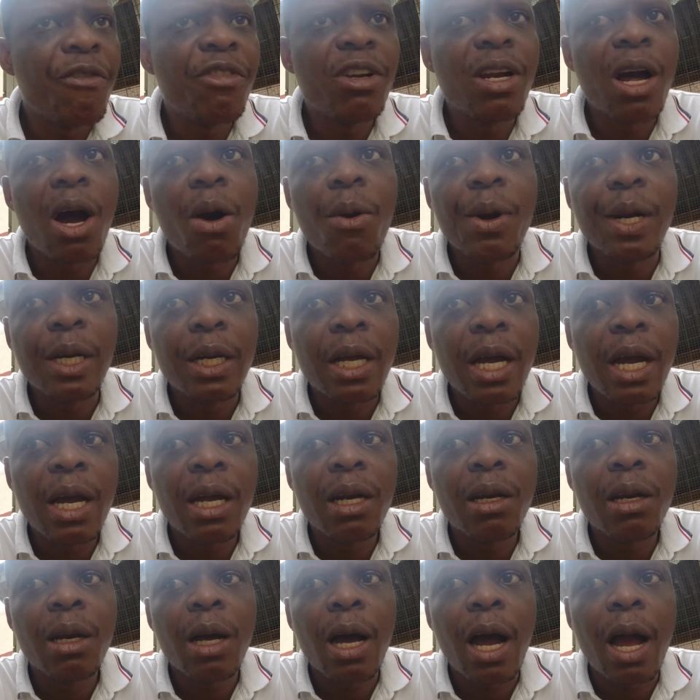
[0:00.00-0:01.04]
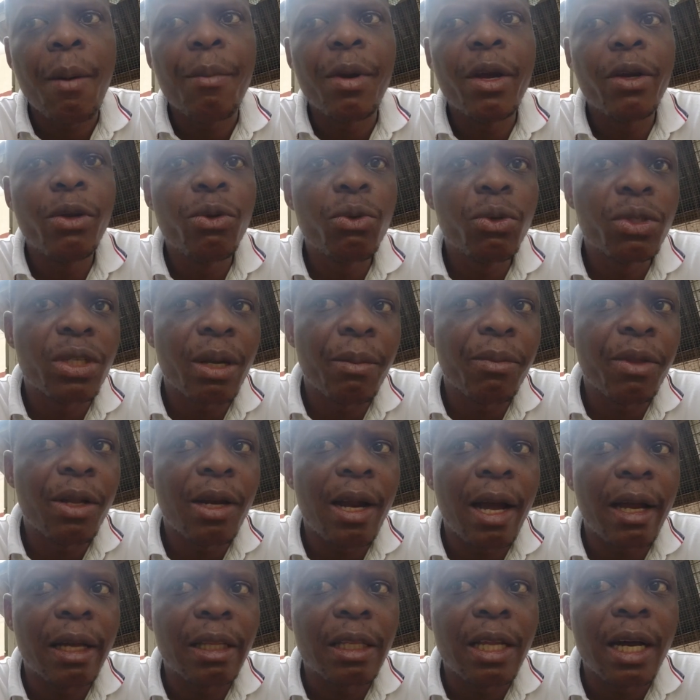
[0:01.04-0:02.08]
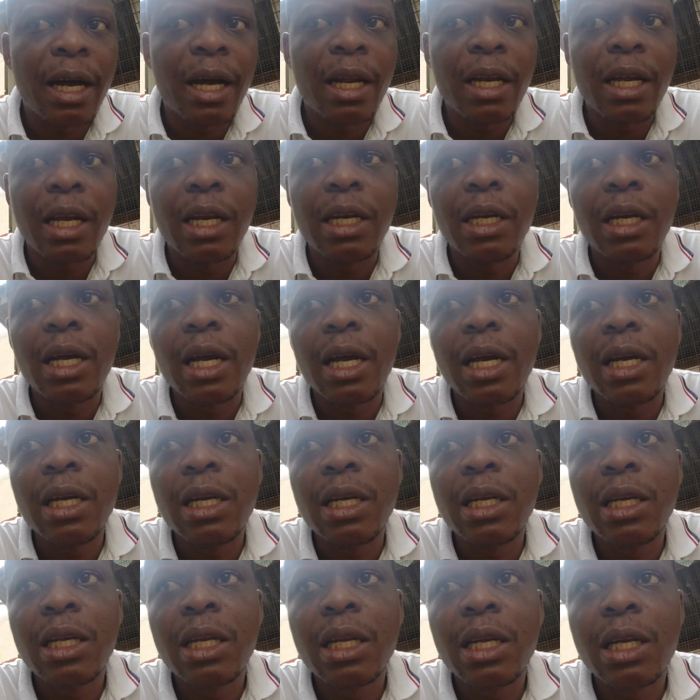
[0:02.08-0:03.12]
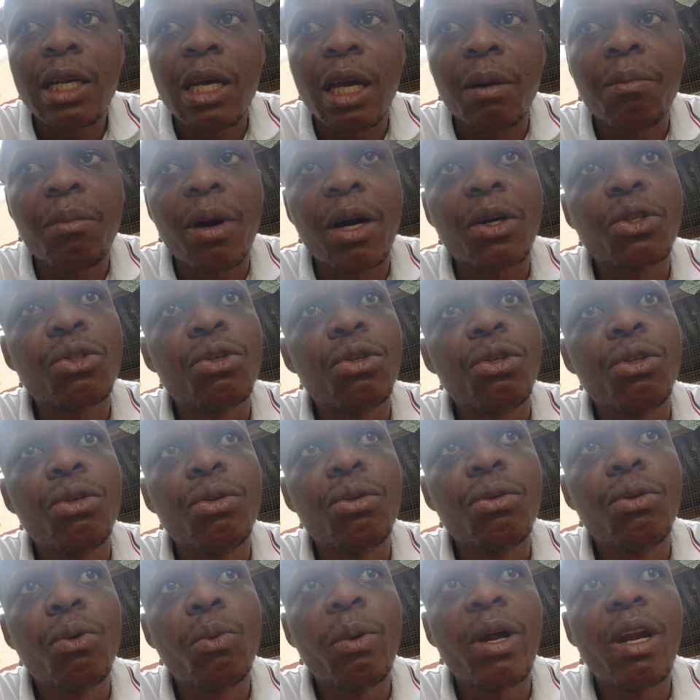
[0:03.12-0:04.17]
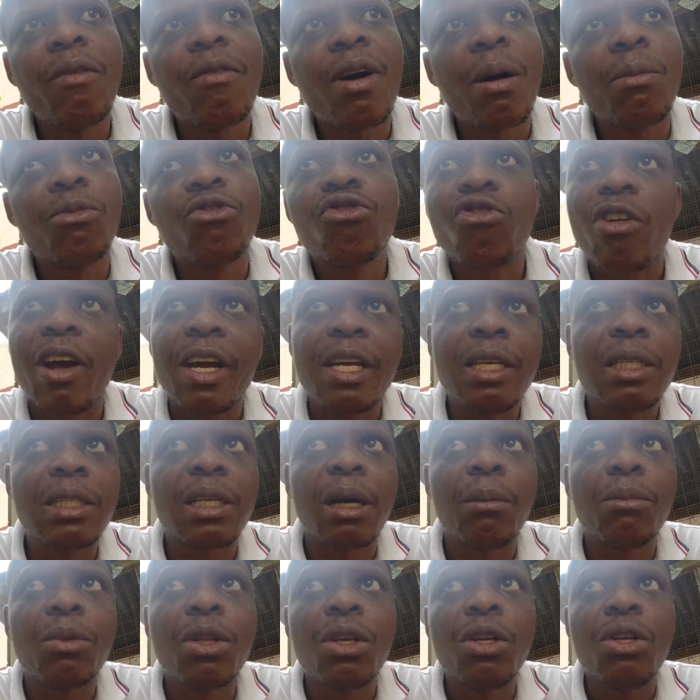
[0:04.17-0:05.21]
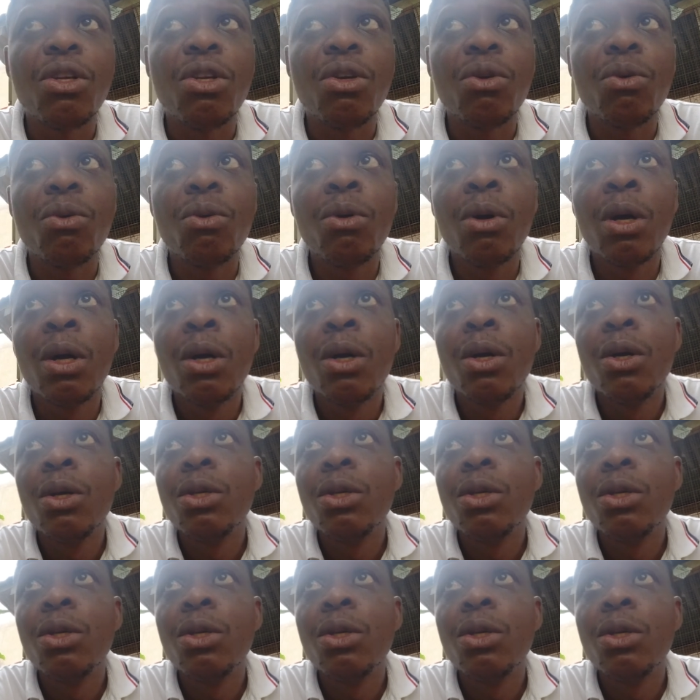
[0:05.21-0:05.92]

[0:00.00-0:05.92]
every now and then i may do something like that and then get back to you whenever i'm trying something new